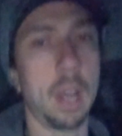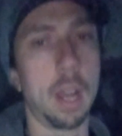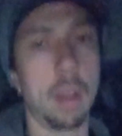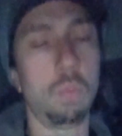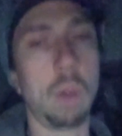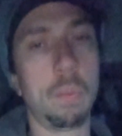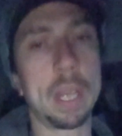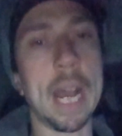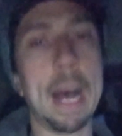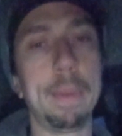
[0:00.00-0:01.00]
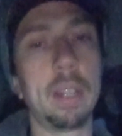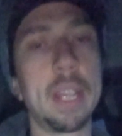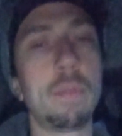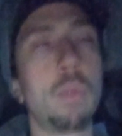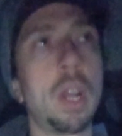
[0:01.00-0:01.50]
what we
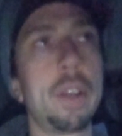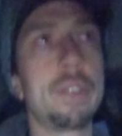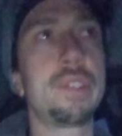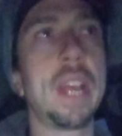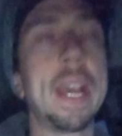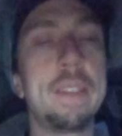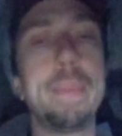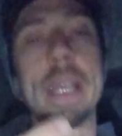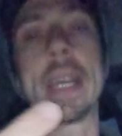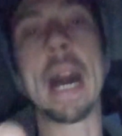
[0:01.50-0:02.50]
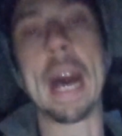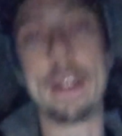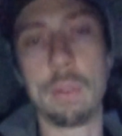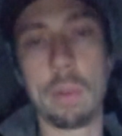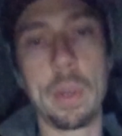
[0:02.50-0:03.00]
commonly would understand to be
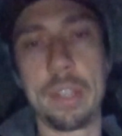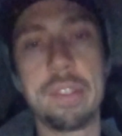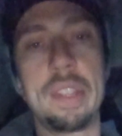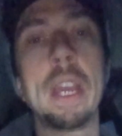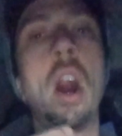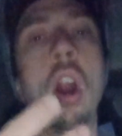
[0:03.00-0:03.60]
God, or which is the